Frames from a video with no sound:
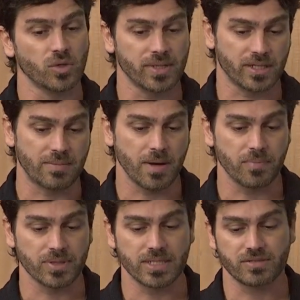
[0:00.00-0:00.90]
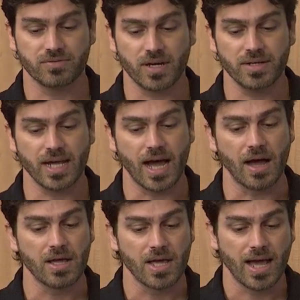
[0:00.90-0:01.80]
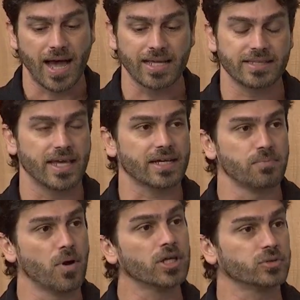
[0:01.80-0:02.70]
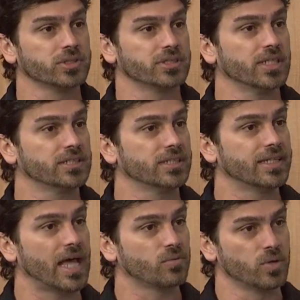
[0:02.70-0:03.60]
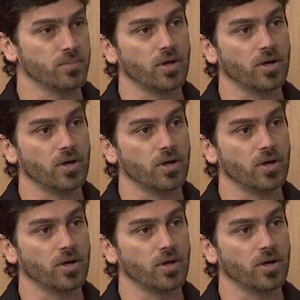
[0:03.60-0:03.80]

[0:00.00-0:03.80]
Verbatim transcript: So we come up with this very uh, high-tech monitoring station that we're